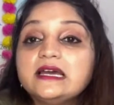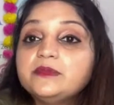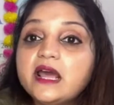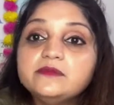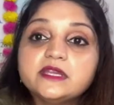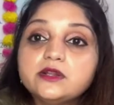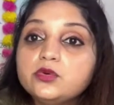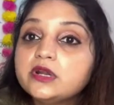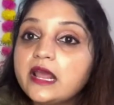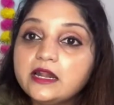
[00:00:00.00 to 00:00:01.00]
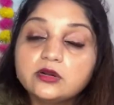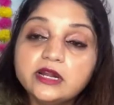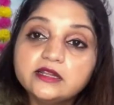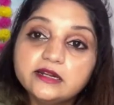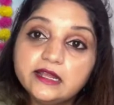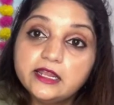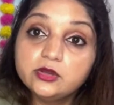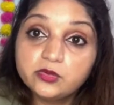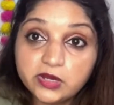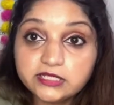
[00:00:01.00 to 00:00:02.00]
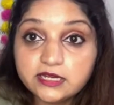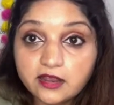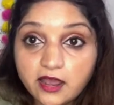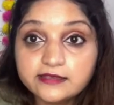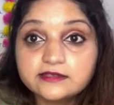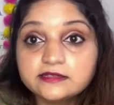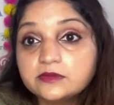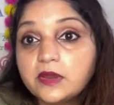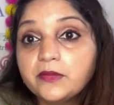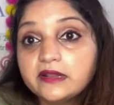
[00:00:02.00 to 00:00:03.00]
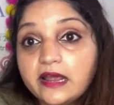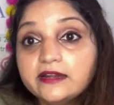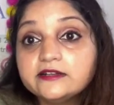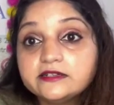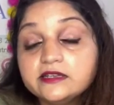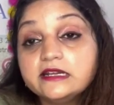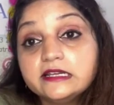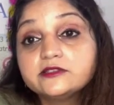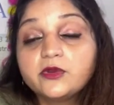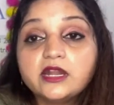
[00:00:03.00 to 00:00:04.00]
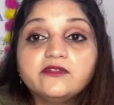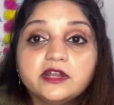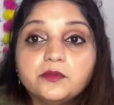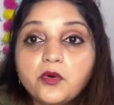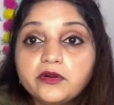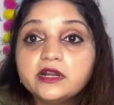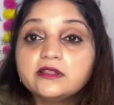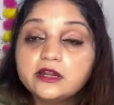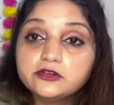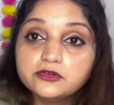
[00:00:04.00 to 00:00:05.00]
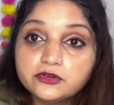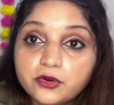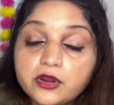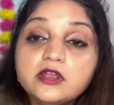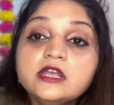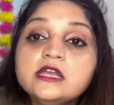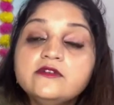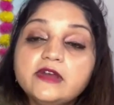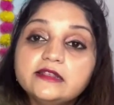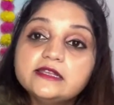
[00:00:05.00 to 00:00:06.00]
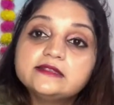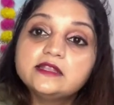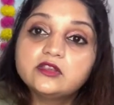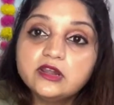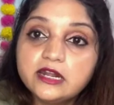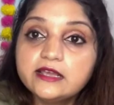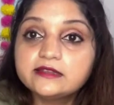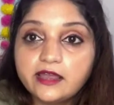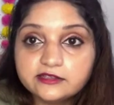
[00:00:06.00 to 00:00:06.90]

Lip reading: Sometimes they don't calculate the day you're reaching, guys. Just remember that. It is very, very important that you know when they say 3 days